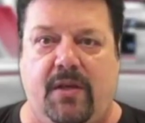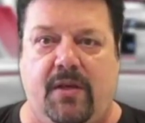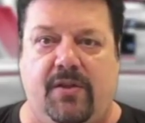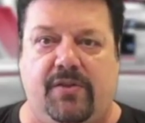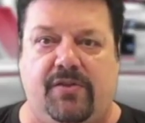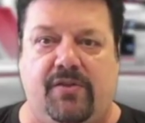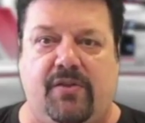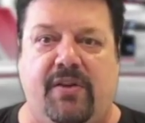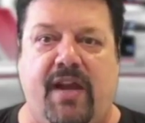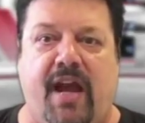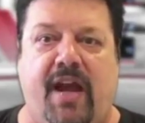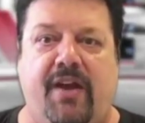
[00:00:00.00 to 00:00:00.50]

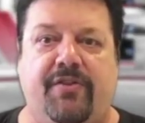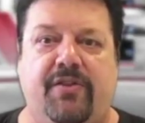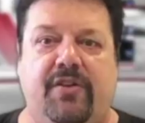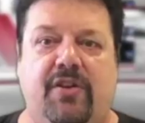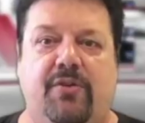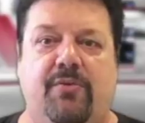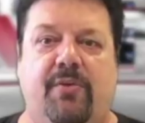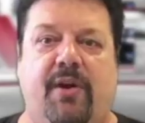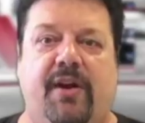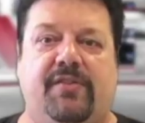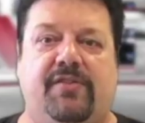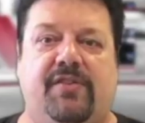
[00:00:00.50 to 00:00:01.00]
So now the
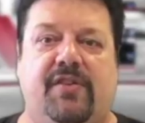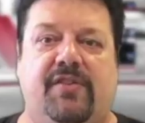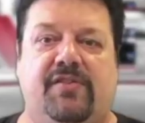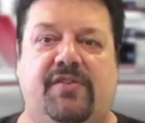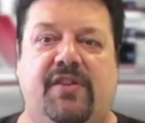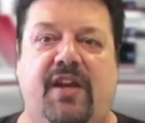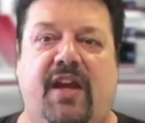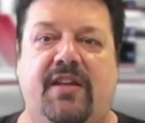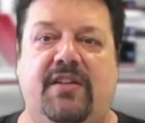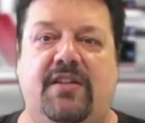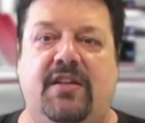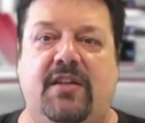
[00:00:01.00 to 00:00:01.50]
U.S. is
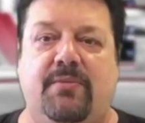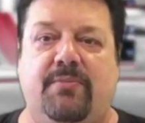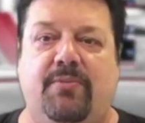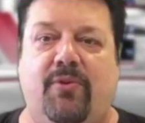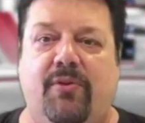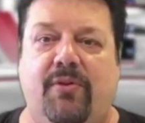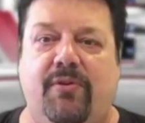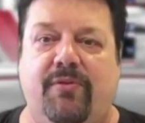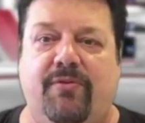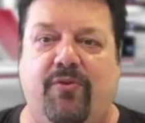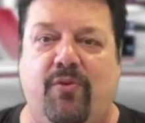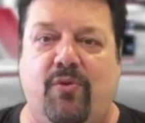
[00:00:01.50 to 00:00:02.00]

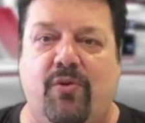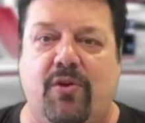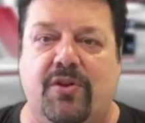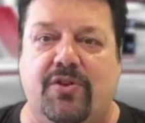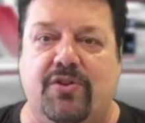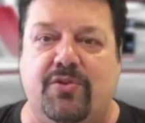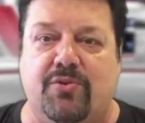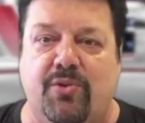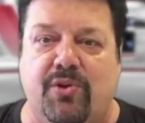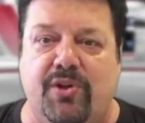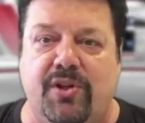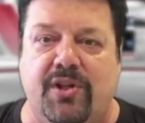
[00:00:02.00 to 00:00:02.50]
$19.4
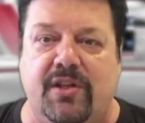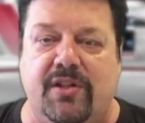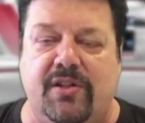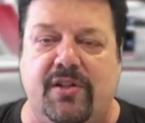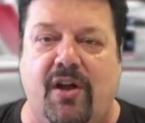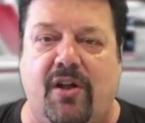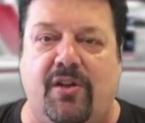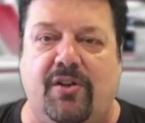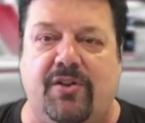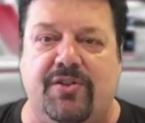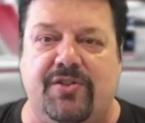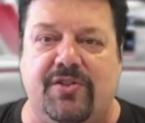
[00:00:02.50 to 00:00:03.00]

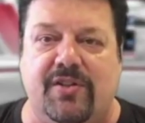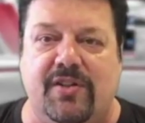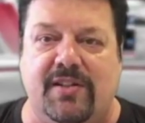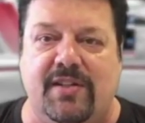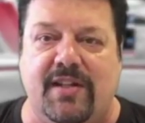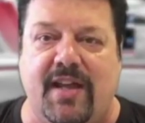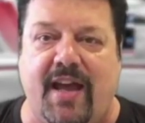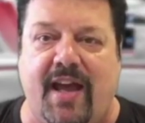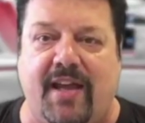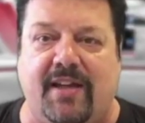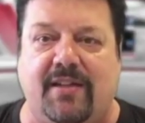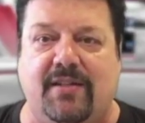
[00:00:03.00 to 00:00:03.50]
trillion in
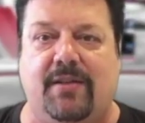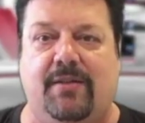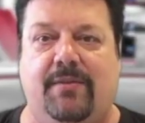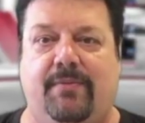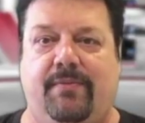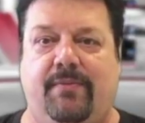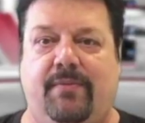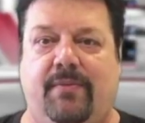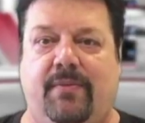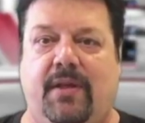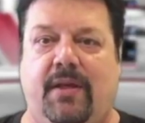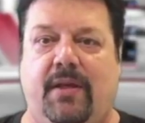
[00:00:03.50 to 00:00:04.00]
debt.
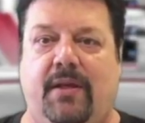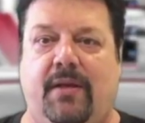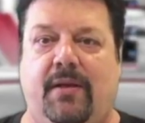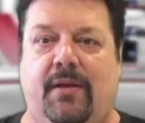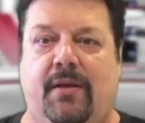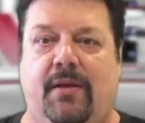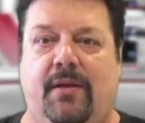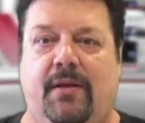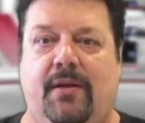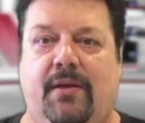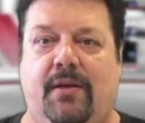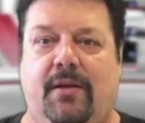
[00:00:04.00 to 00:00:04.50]

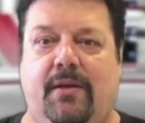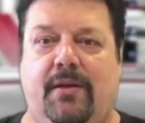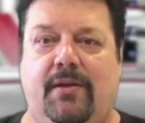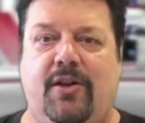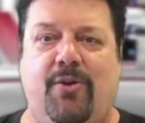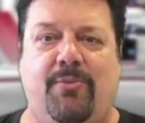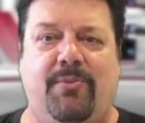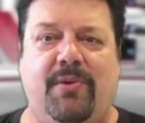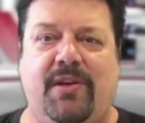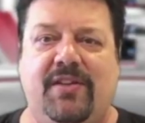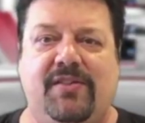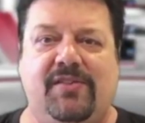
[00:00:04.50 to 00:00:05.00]

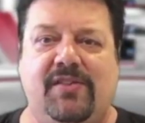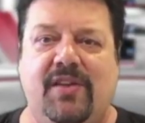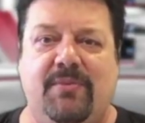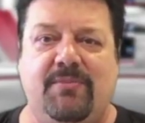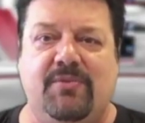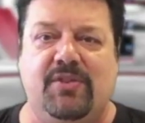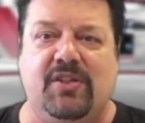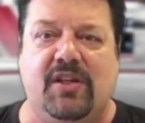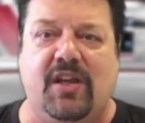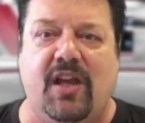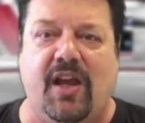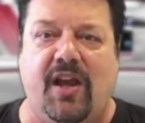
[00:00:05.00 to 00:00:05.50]
Nobody
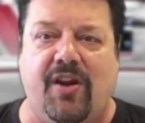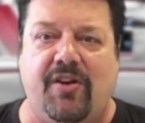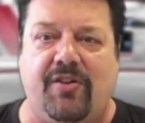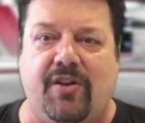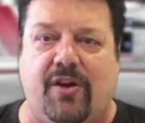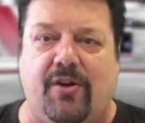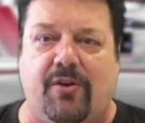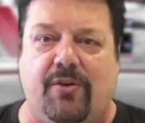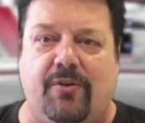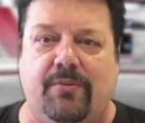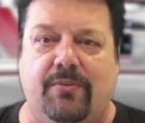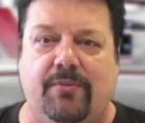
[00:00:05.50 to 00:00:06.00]
seems to care,
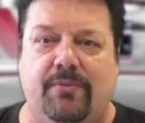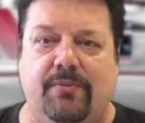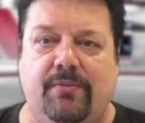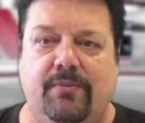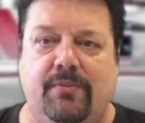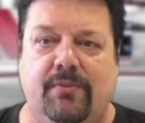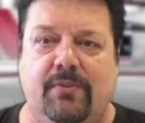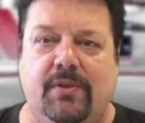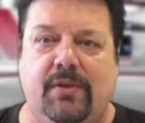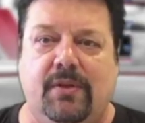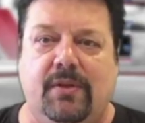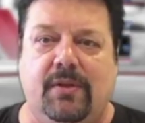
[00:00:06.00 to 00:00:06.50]
though.
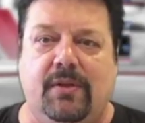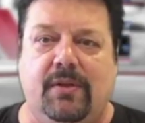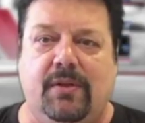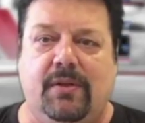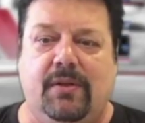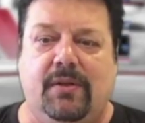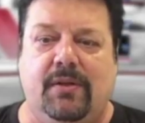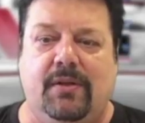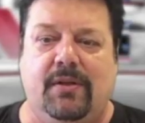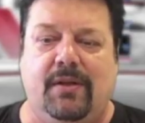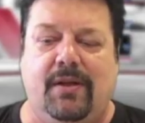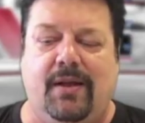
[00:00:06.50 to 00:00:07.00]

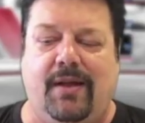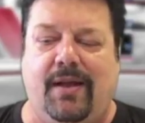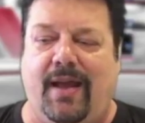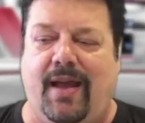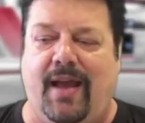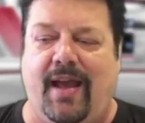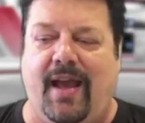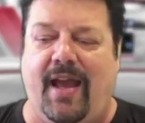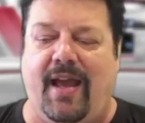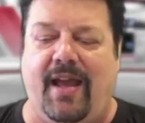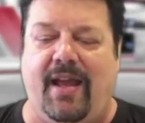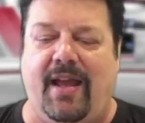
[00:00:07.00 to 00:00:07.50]

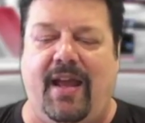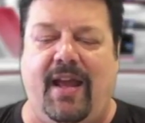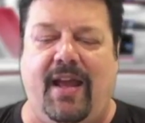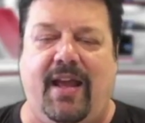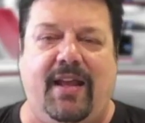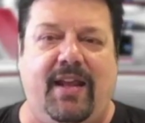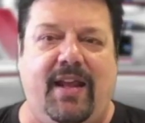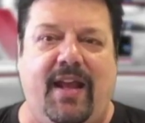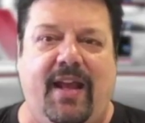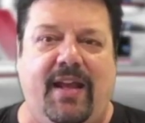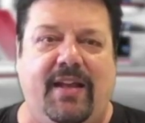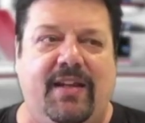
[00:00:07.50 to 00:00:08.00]

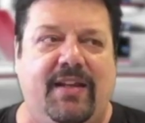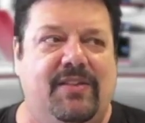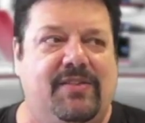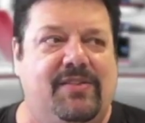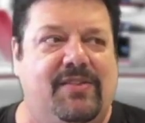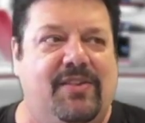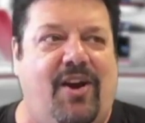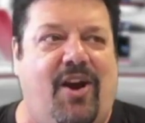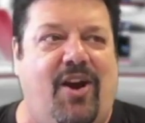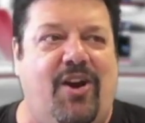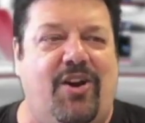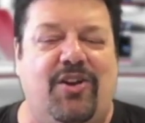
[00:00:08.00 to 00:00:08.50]
And it's
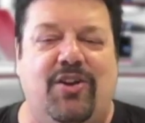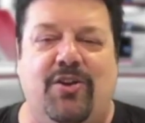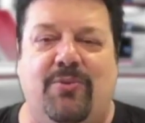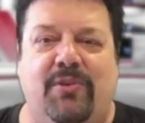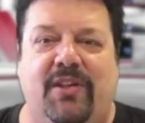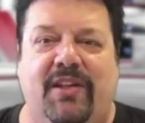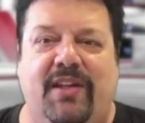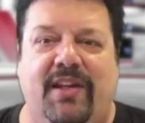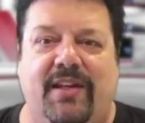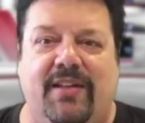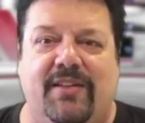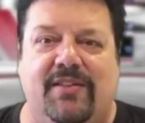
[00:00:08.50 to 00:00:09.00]

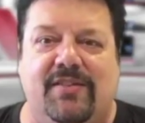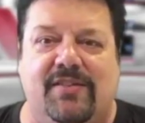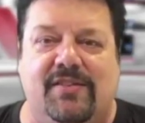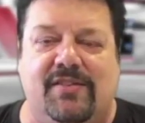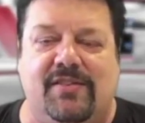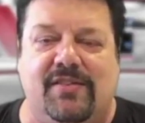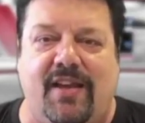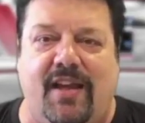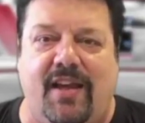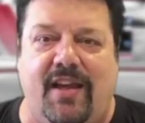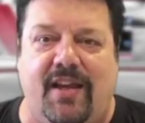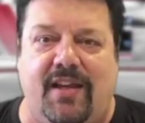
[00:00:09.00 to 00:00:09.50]
arguably
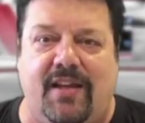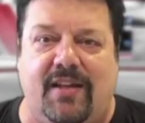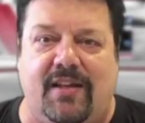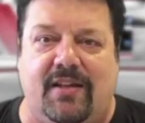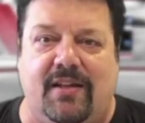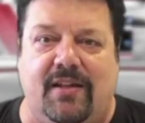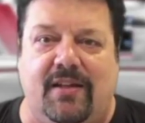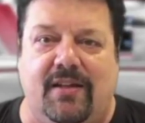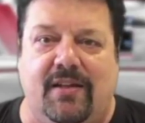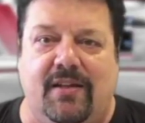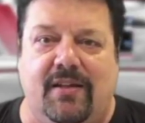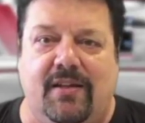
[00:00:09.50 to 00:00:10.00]

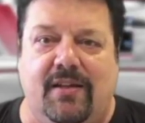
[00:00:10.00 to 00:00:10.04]
insane.